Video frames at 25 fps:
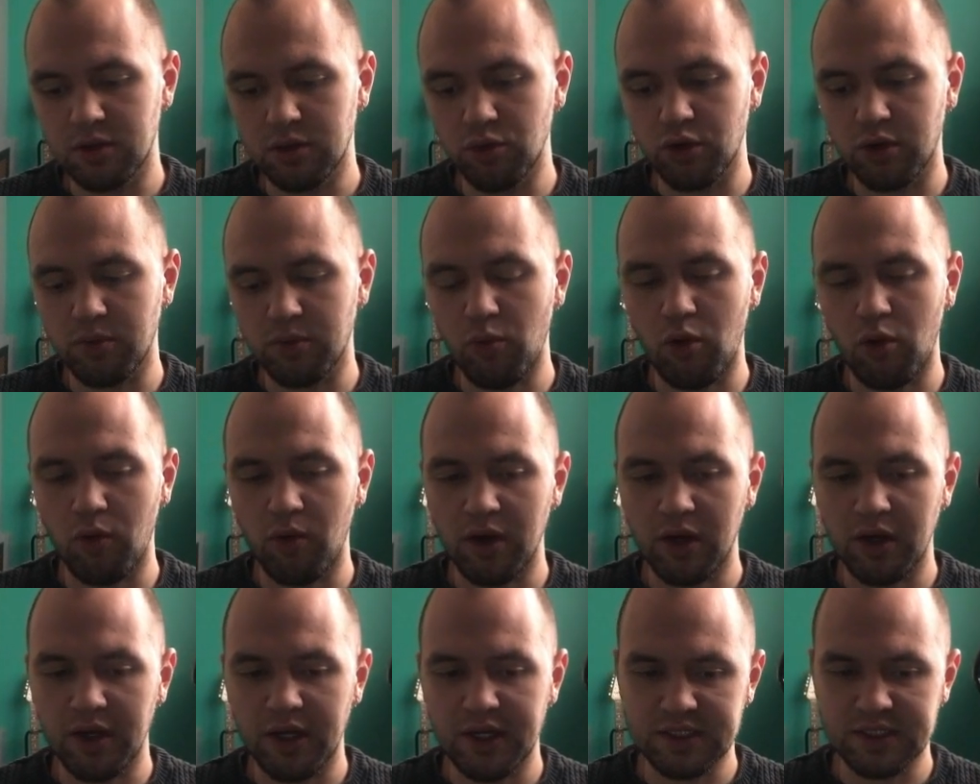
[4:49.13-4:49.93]
look more
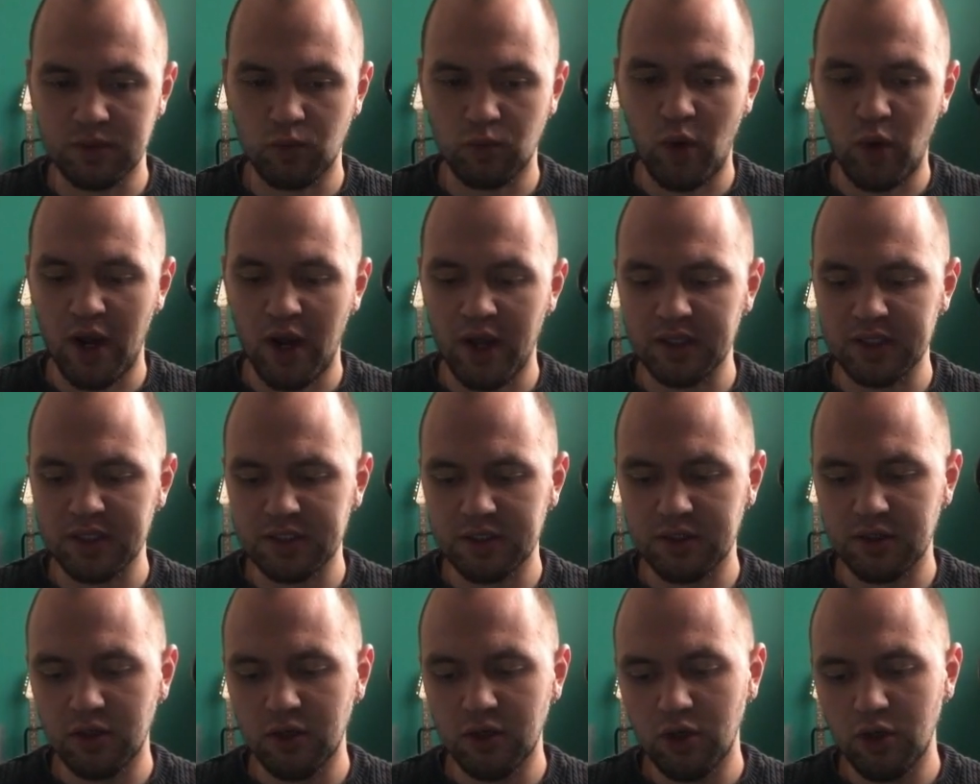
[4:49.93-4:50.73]
as
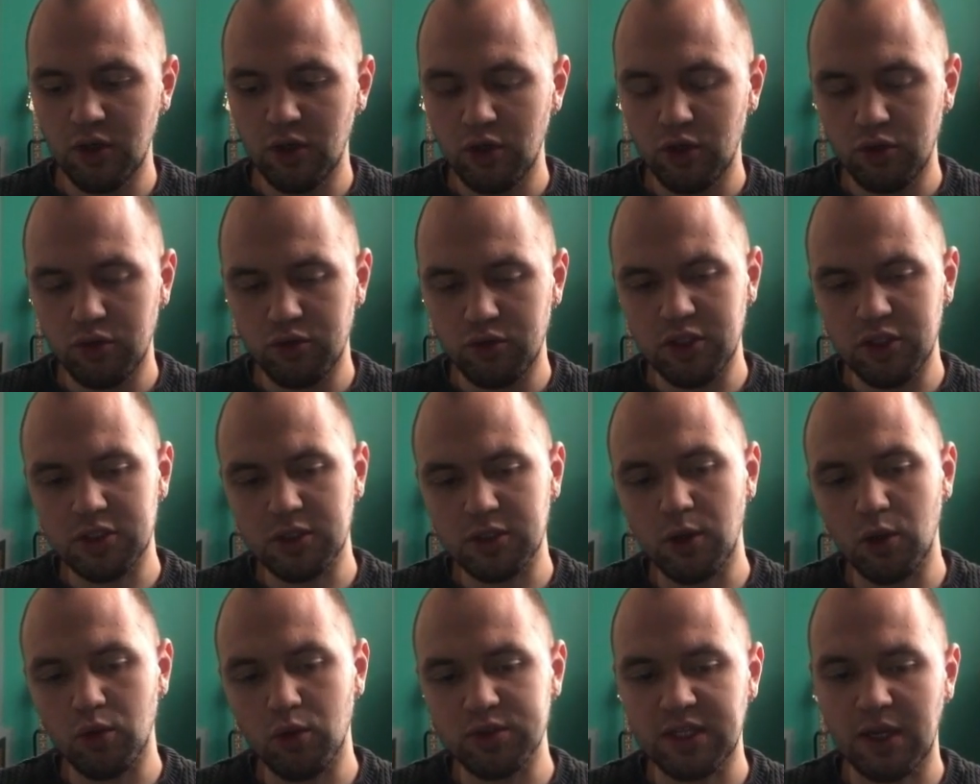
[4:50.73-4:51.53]
vines, you need
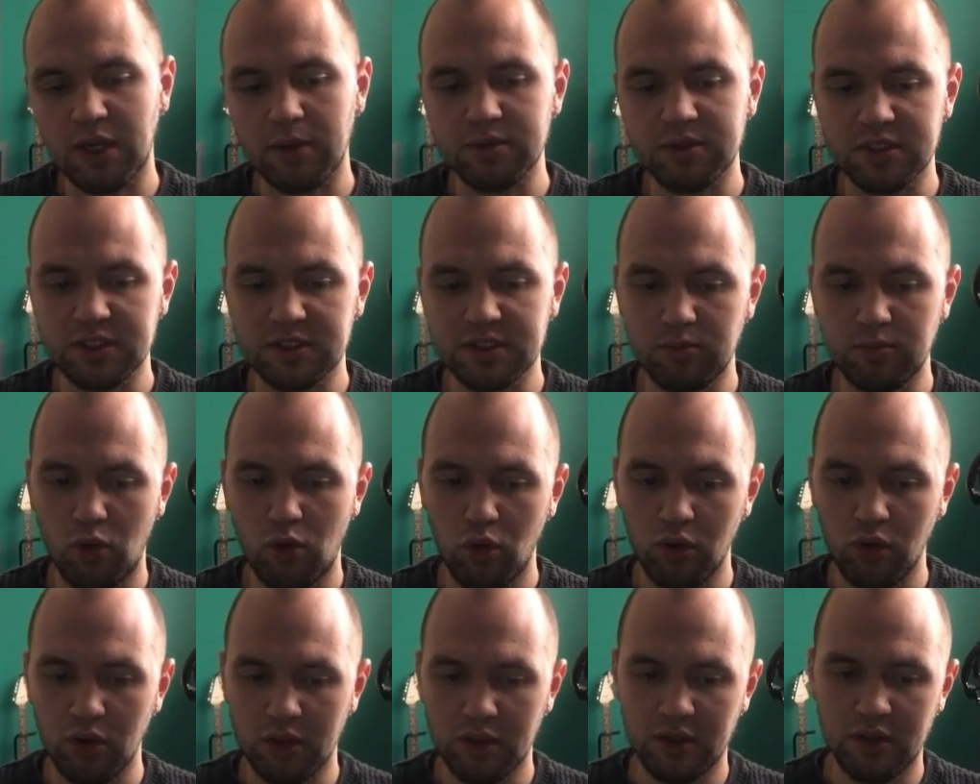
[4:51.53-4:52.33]
to go something
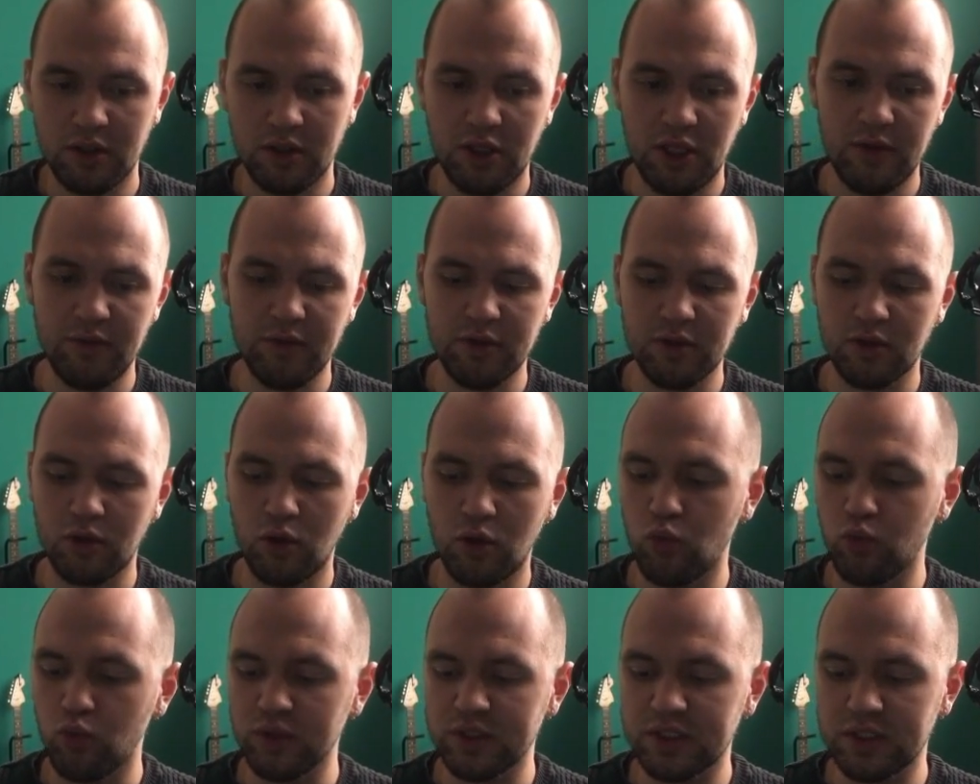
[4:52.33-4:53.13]
small. Even
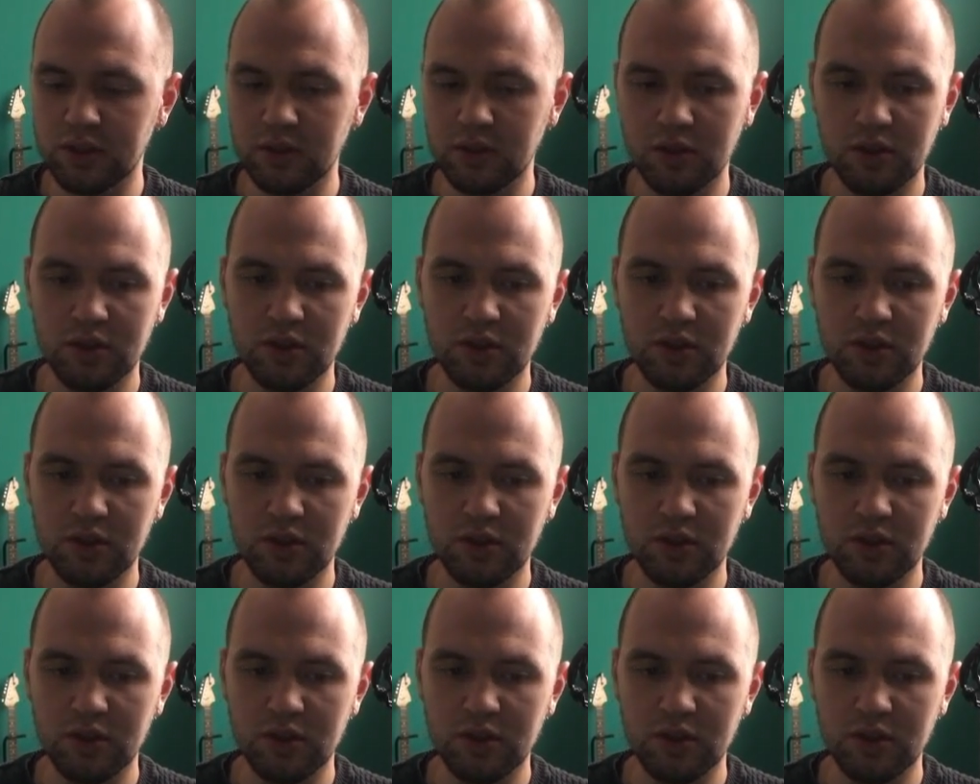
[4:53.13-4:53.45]
go with,